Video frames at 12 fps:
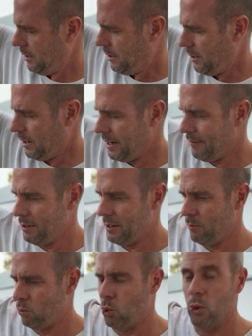I haven't
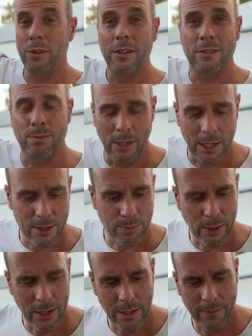worn this much,
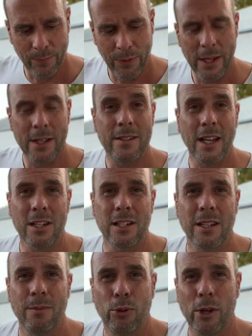but it's
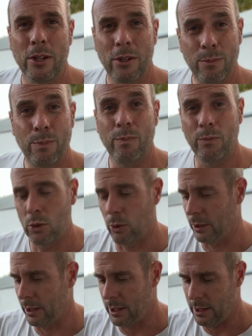actually a pretty good
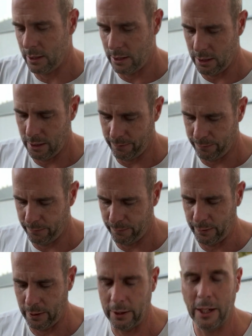quality. I
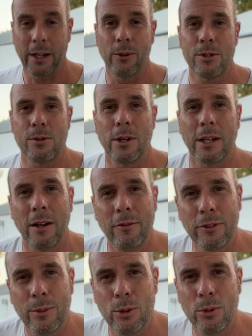felt like it was really
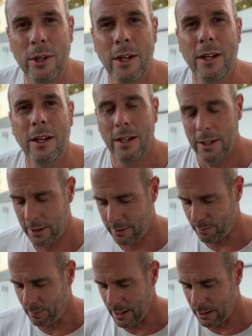comfortable.
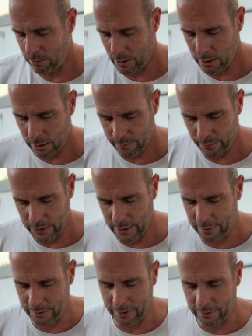It's made well.
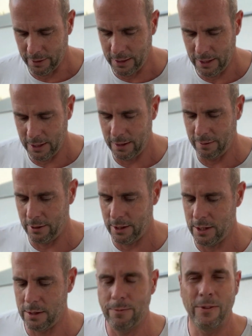It doesn't have
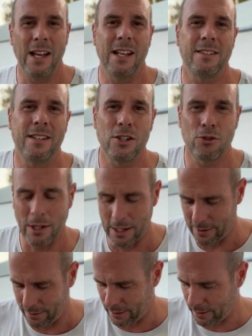any fancy,
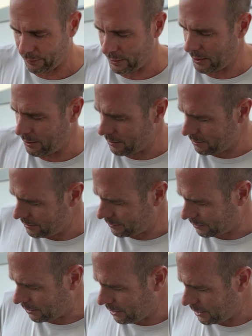tricky stuff going on
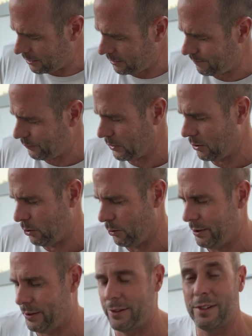inside. All
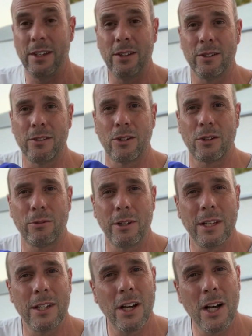the seals look
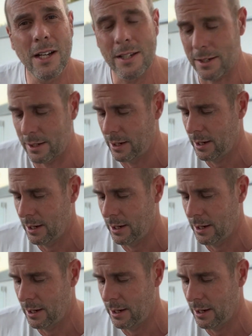really nice.